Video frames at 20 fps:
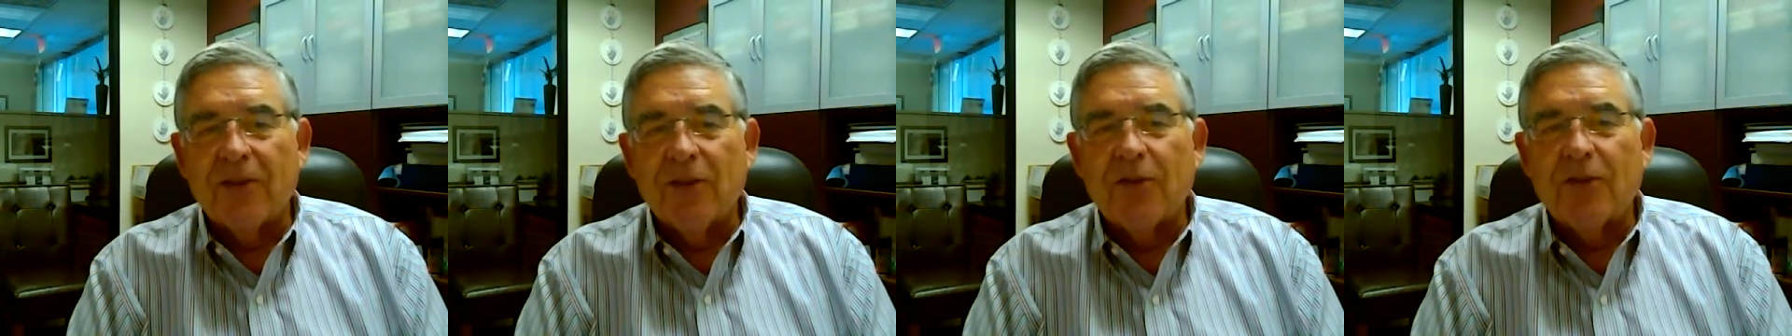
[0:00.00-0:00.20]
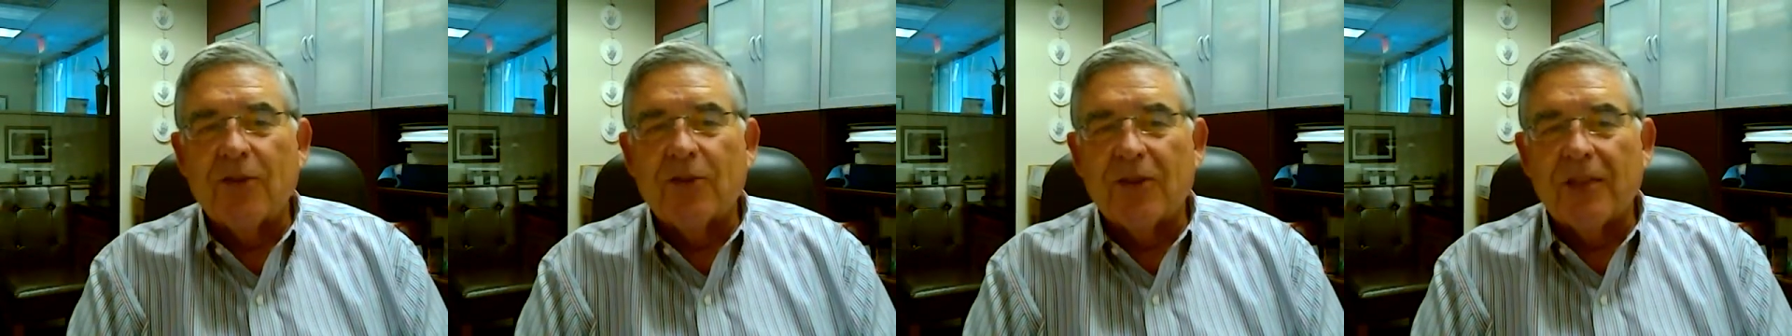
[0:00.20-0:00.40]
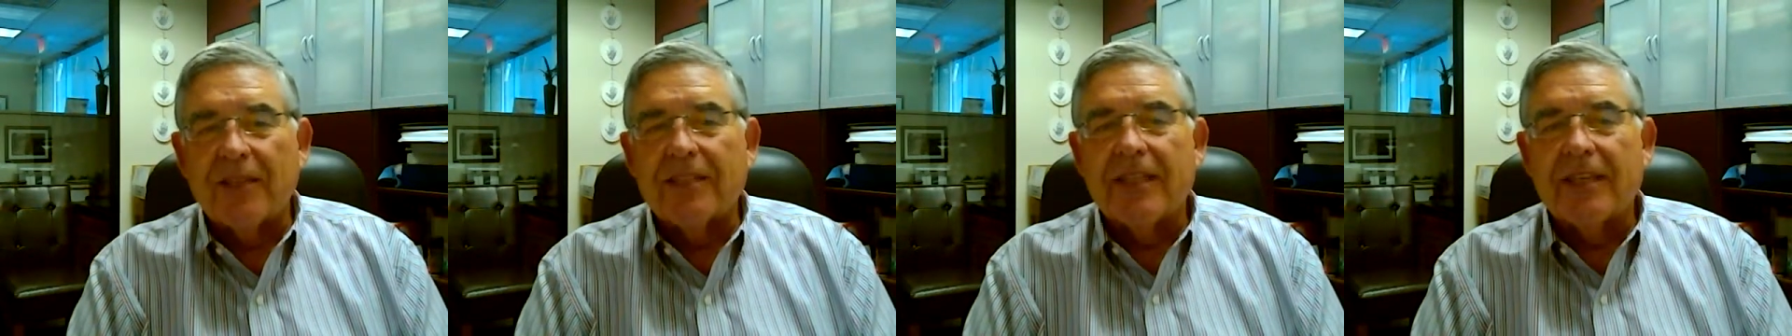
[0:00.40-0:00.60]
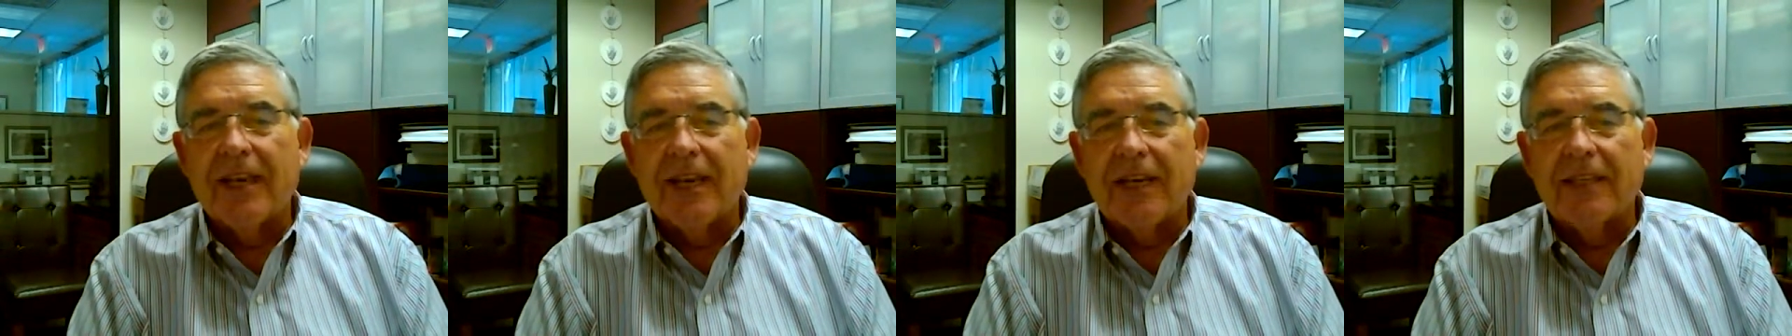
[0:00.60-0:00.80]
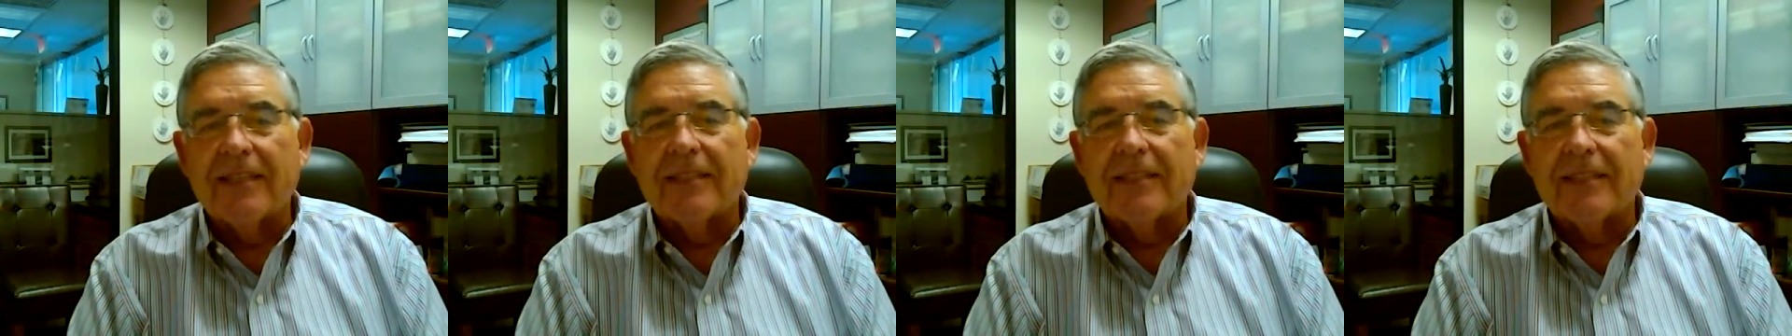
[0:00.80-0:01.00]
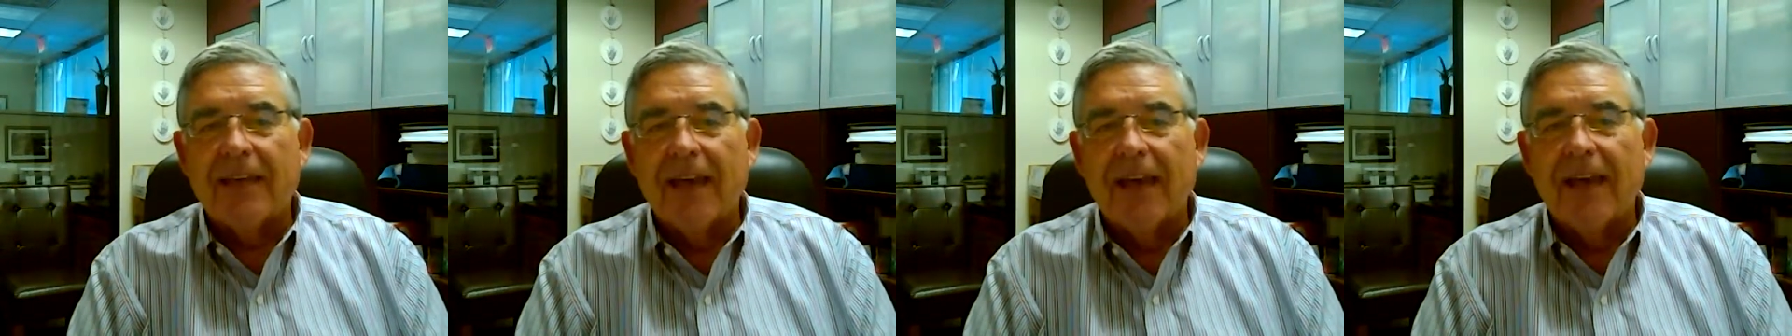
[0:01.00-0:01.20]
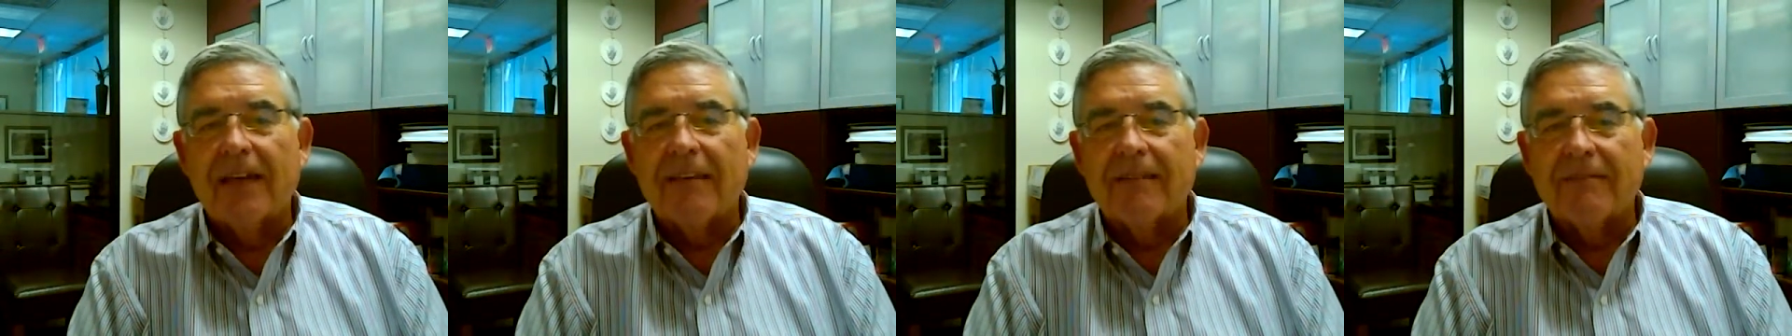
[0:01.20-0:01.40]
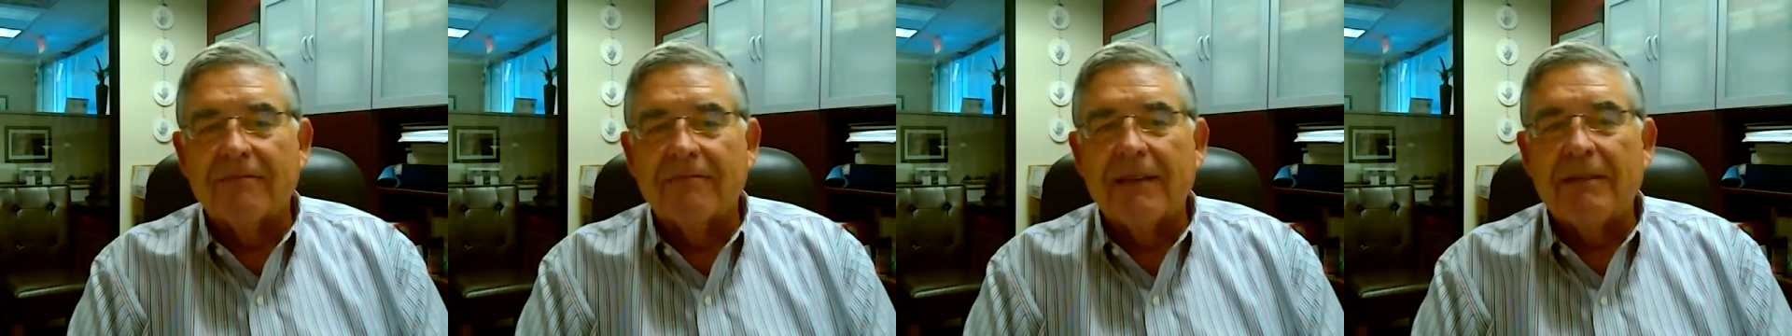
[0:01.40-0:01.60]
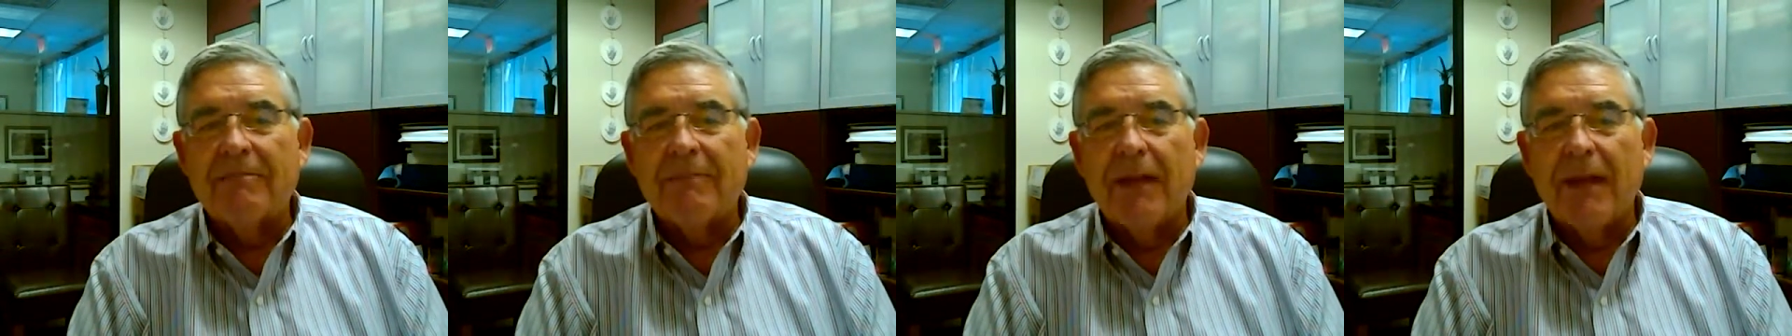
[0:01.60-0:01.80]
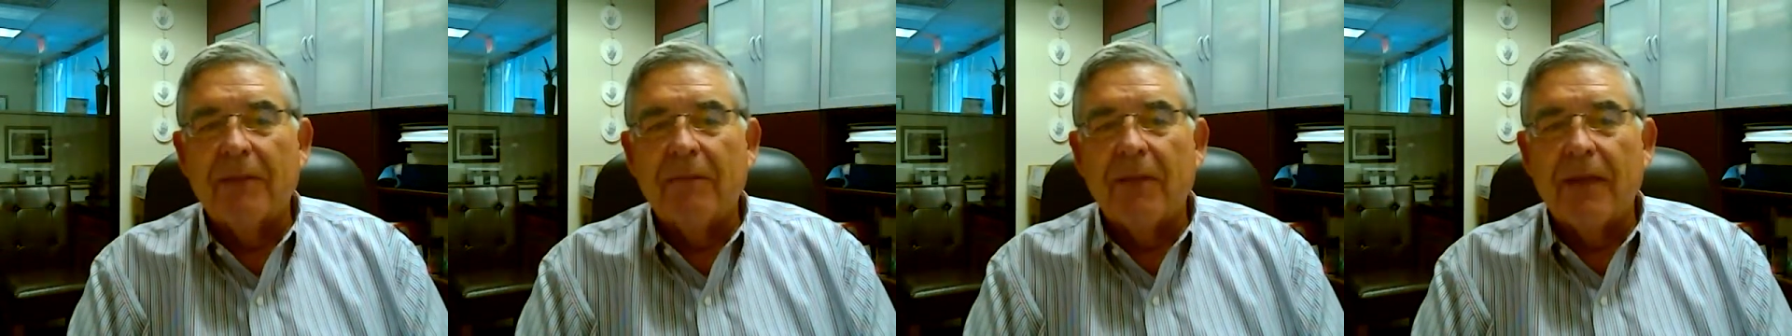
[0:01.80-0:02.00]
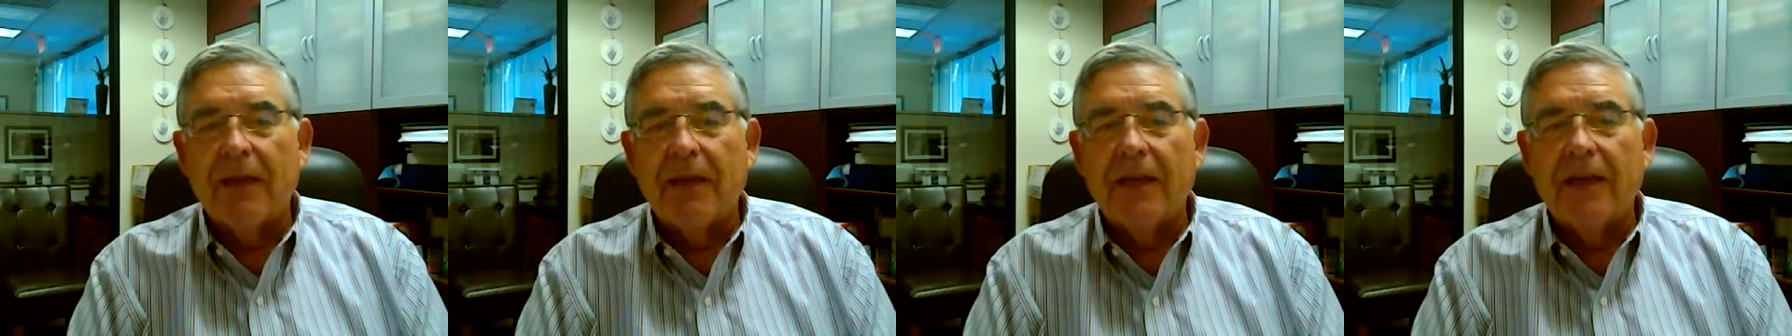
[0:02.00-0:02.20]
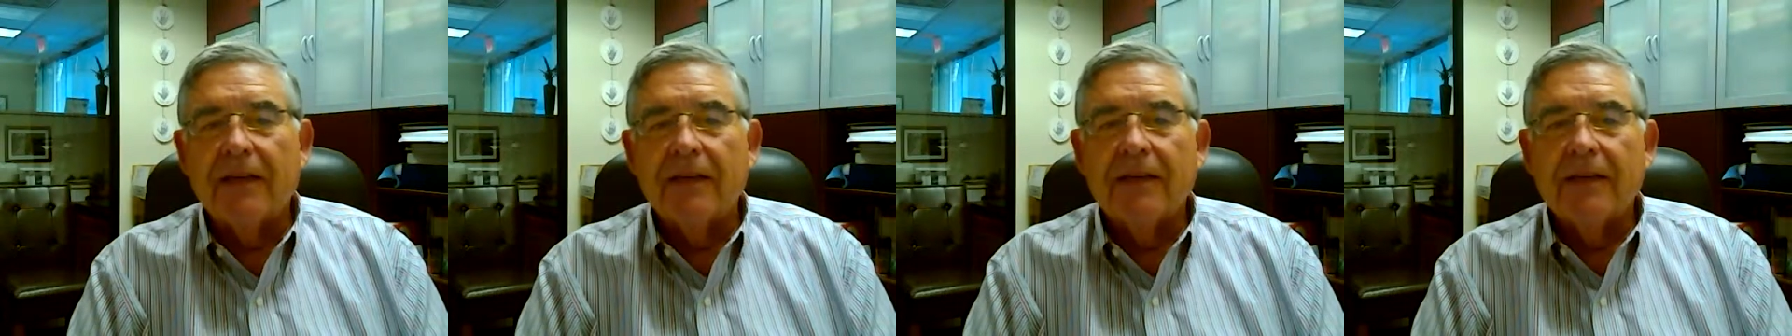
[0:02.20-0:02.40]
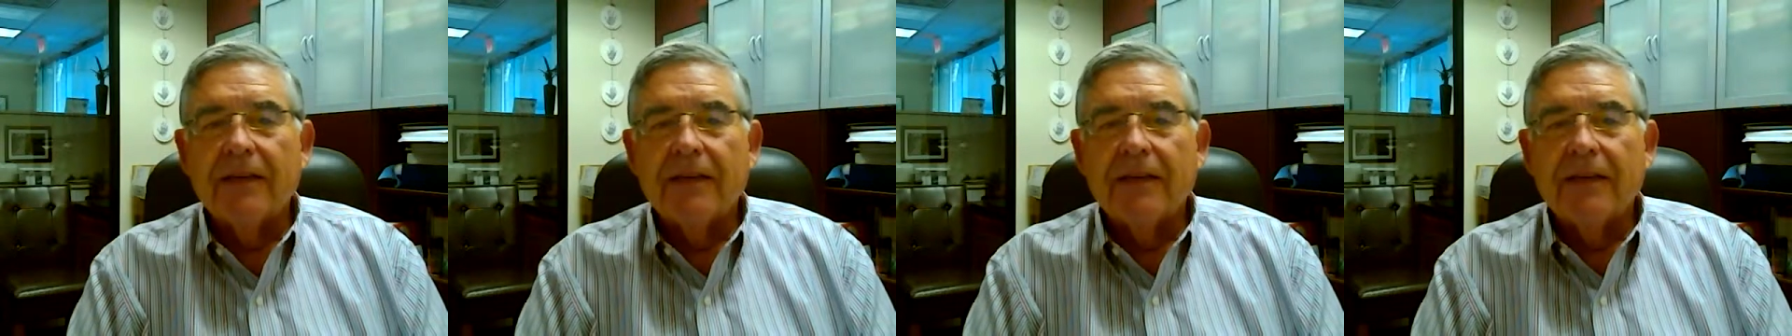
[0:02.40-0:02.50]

268 on the scale, it made me